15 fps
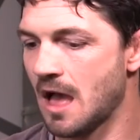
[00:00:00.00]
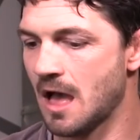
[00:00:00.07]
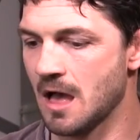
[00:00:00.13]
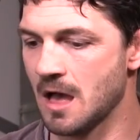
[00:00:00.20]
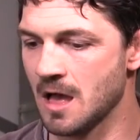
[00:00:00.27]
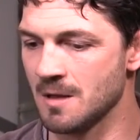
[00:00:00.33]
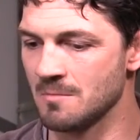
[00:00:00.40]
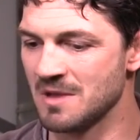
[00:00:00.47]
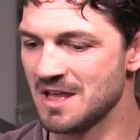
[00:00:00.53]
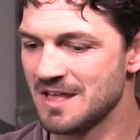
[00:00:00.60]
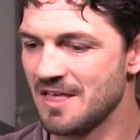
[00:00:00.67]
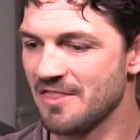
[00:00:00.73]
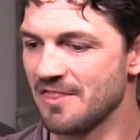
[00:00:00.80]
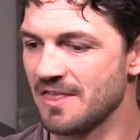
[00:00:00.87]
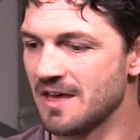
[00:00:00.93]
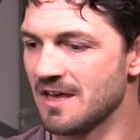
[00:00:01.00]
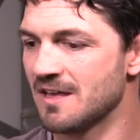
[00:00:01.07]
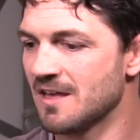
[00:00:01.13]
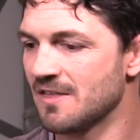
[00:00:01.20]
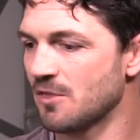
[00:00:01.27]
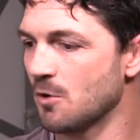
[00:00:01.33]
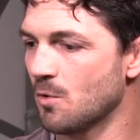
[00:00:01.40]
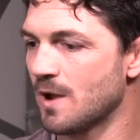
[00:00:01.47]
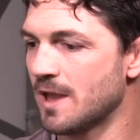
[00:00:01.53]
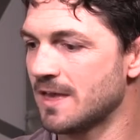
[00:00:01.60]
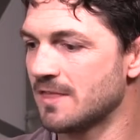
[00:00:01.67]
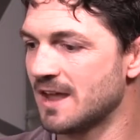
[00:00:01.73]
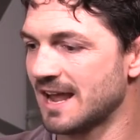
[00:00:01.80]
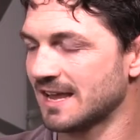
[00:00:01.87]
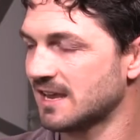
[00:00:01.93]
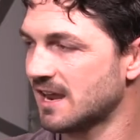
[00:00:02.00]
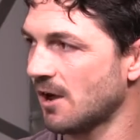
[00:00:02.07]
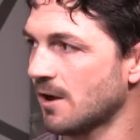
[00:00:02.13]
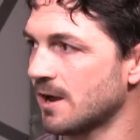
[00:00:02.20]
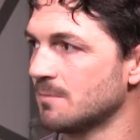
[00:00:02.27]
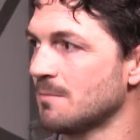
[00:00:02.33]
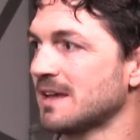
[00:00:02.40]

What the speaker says: the way that I carried